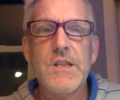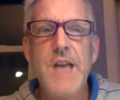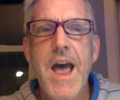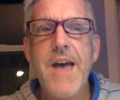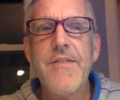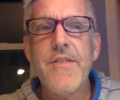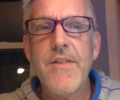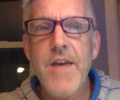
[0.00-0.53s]

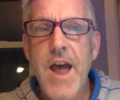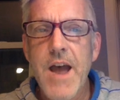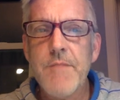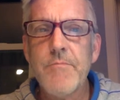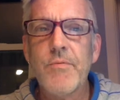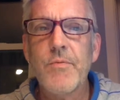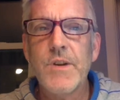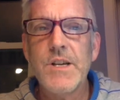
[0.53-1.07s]

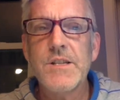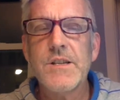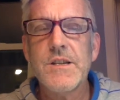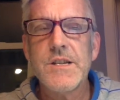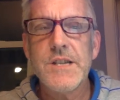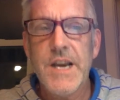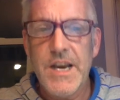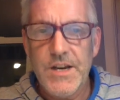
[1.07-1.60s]
that
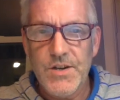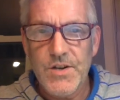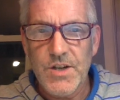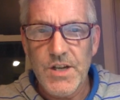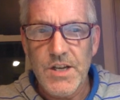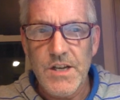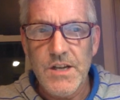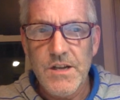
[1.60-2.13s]

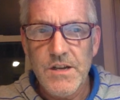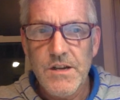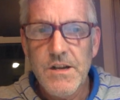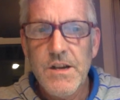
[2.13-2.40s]
presentation